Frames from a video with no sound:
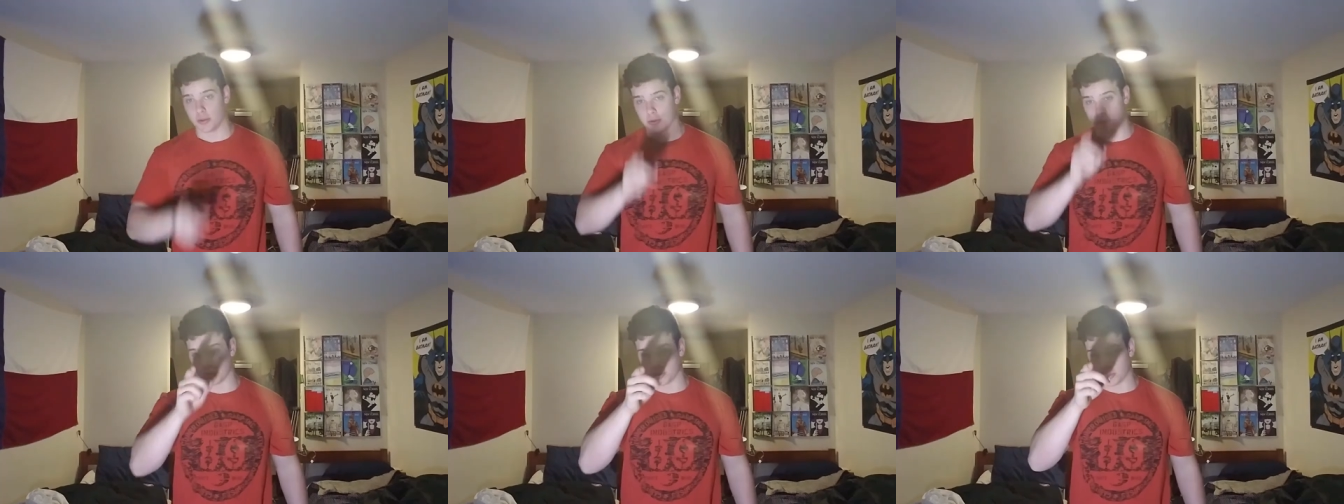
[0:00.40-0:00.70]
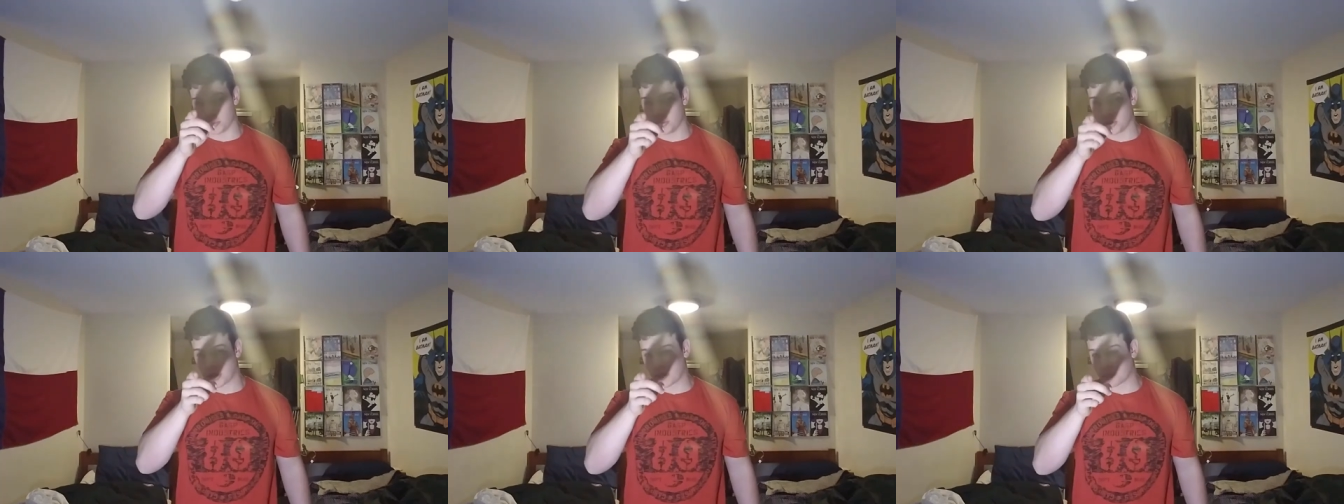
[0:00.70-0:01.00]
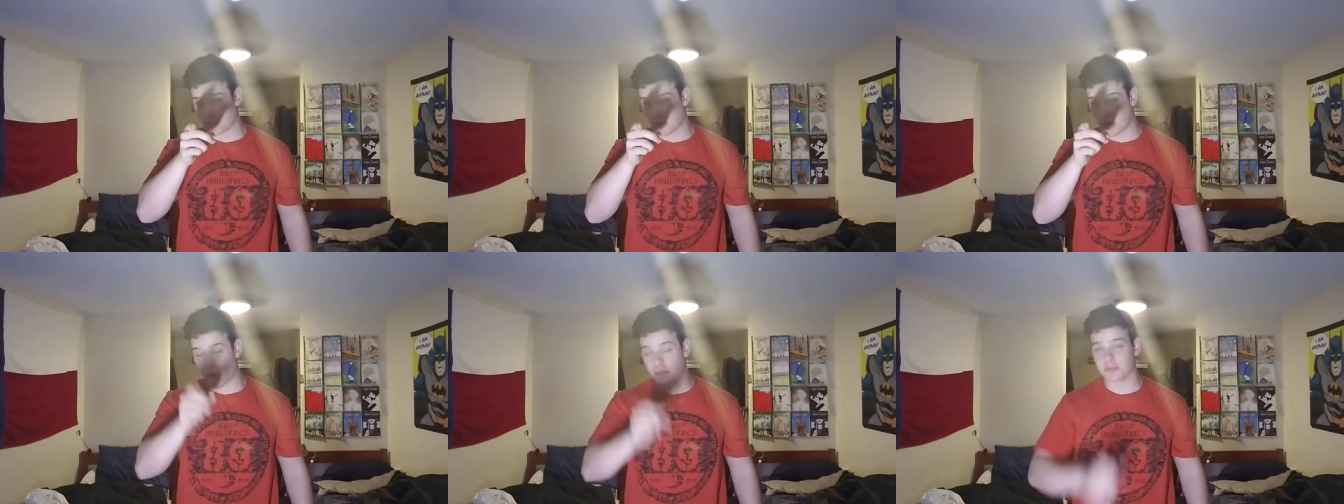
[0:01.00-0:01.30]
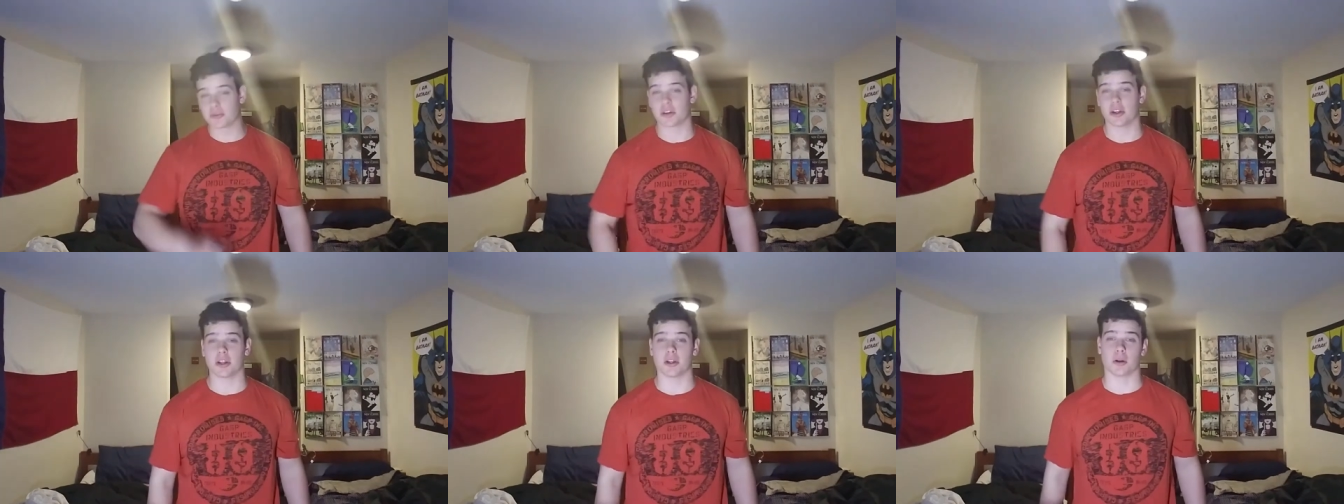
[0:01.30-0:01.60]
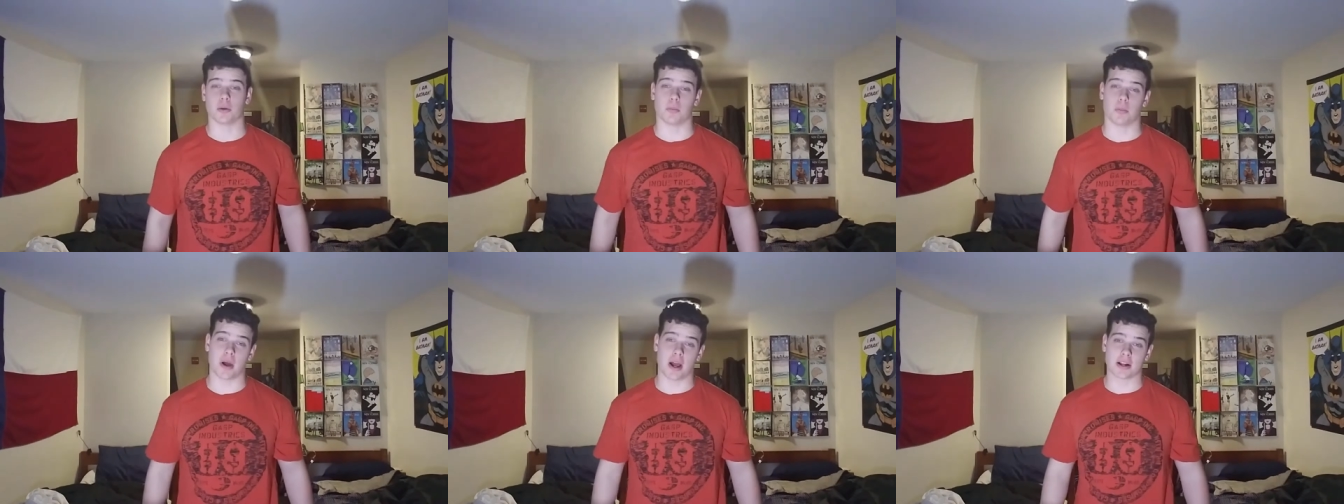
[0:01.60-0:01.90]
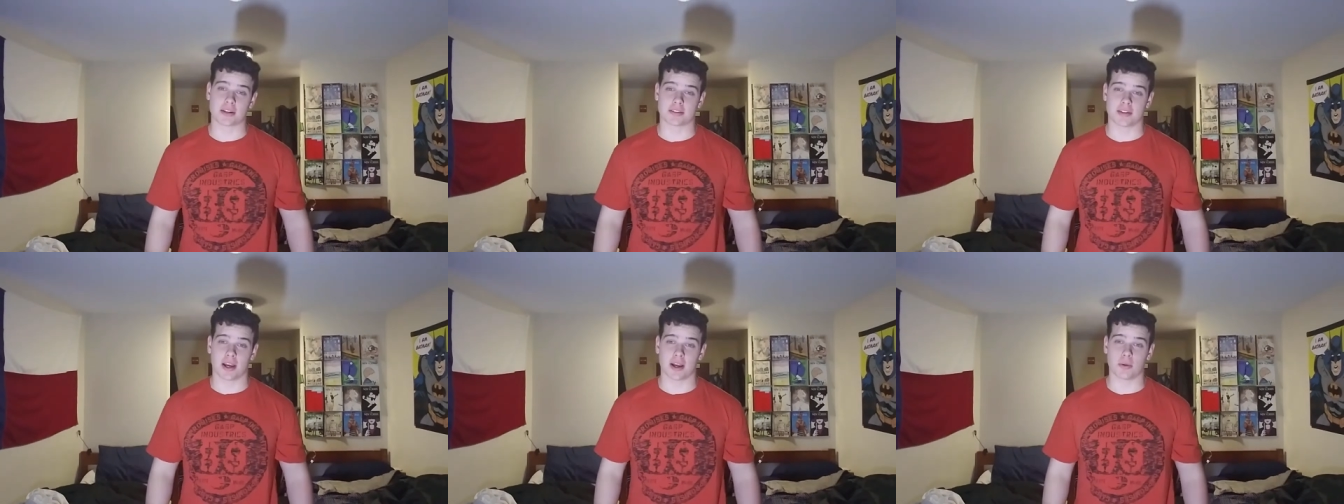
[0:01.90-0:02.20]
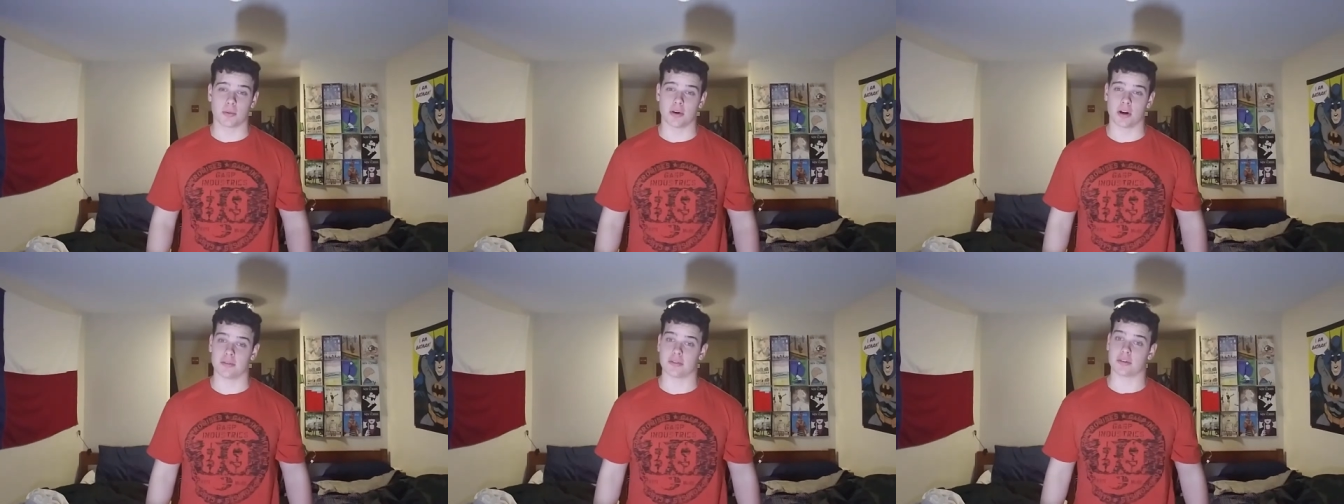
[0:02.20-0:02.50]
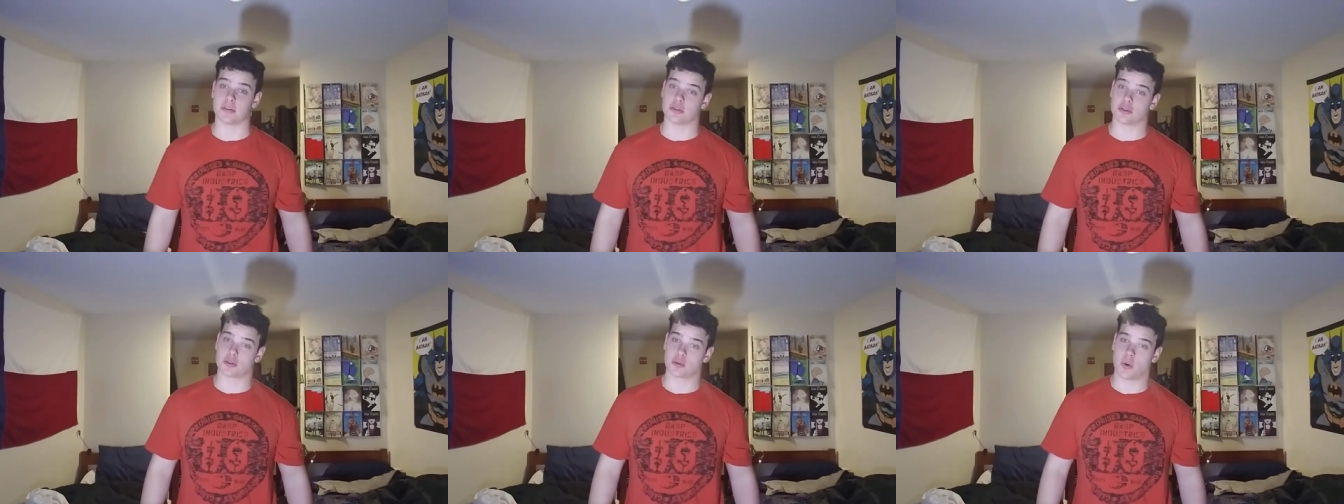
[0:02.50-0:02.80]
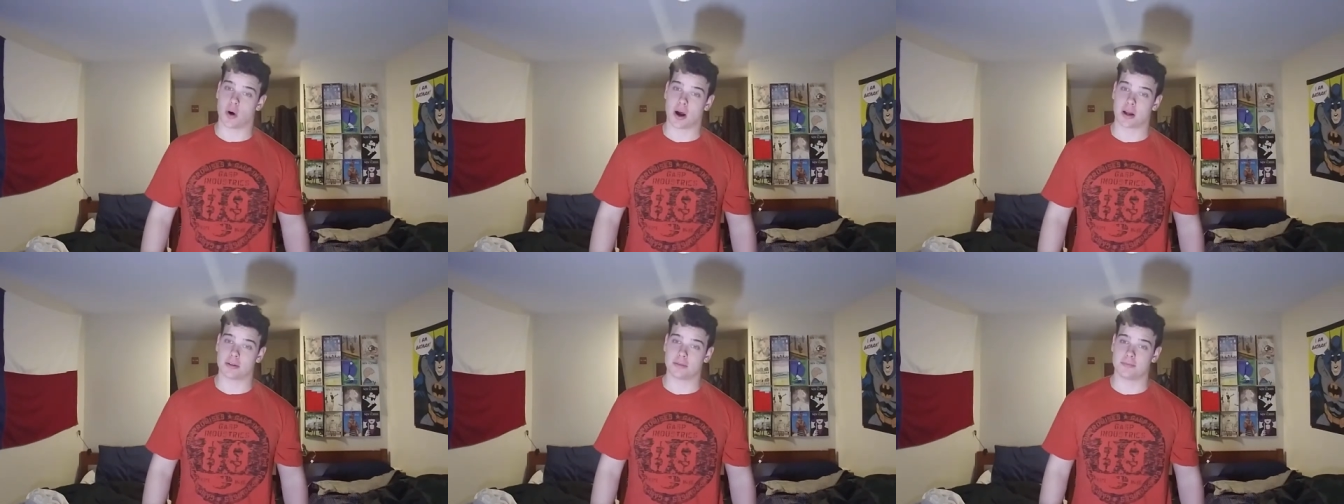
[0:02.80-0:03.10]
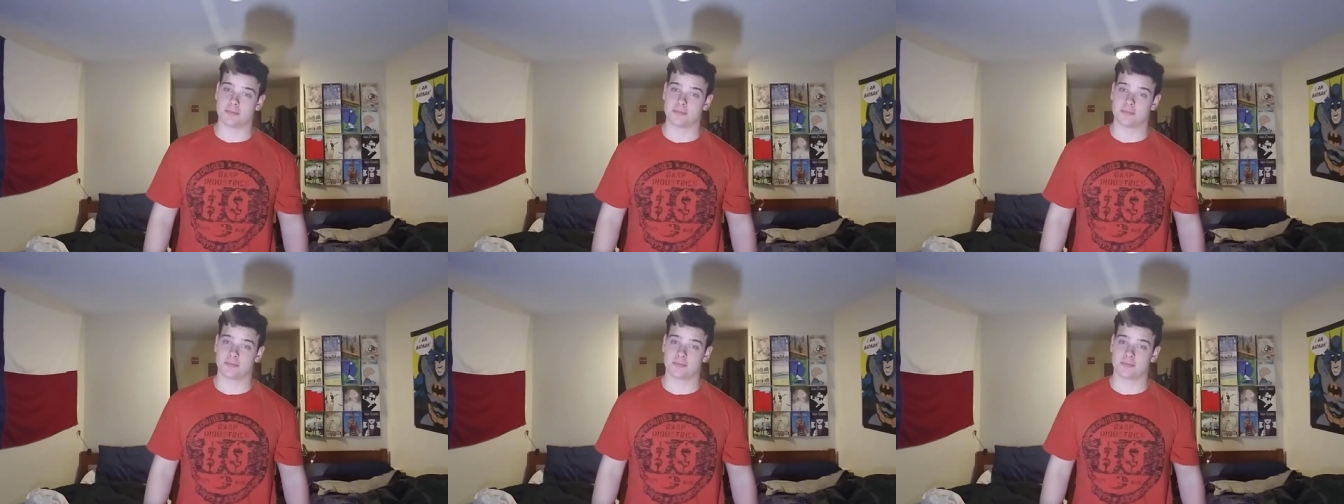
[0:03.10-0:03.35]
Do you have problems getting your back tight whenever you squat?